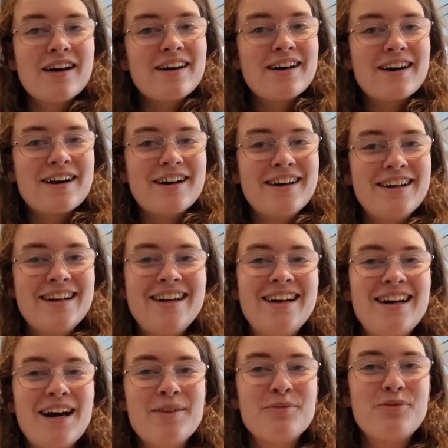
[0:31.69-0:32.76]

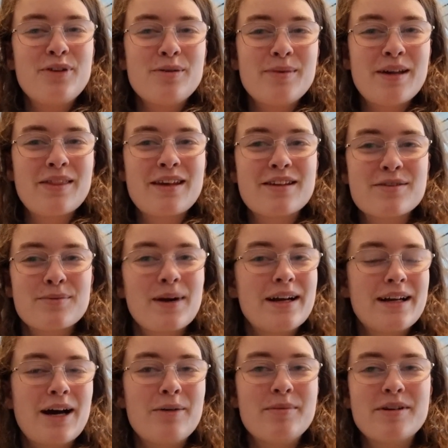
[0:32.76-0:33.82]
I'm filming this
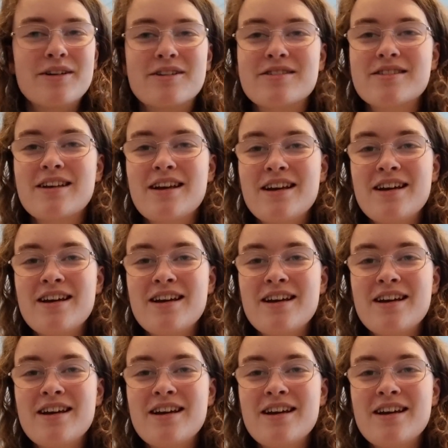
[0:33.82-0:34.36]
right now because